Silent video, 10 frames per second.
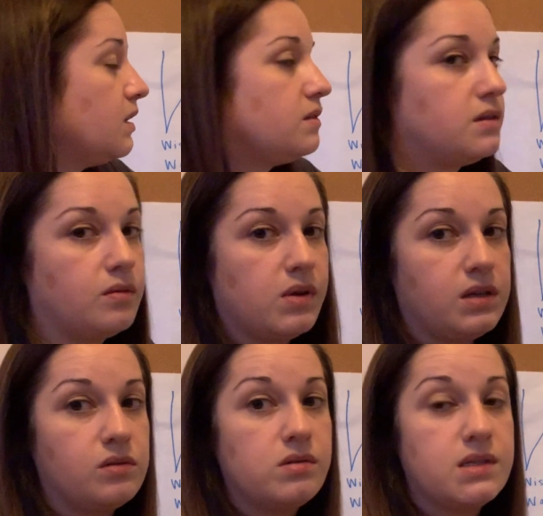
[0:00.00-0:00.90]
So when
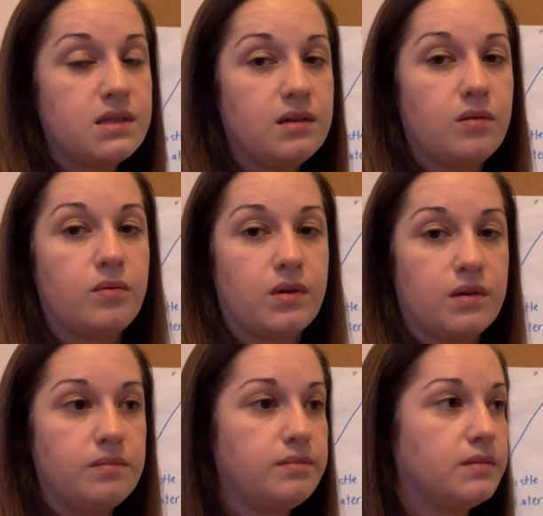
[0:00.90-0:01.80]
you see a
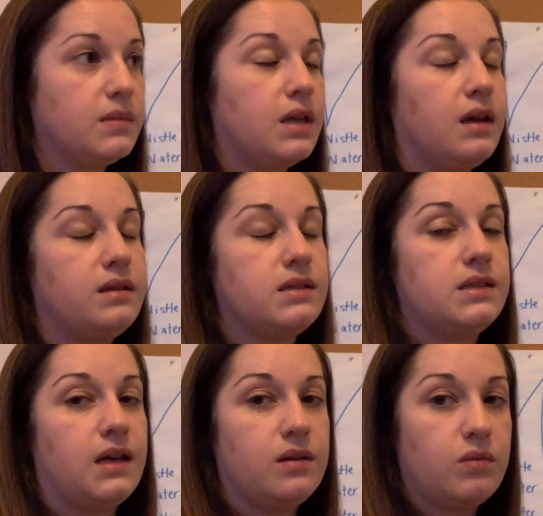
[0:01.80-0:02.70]
worm on the
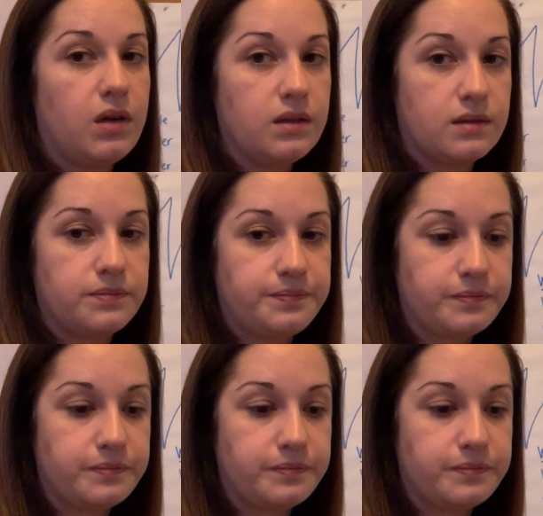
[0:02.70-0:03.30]
sidewalk,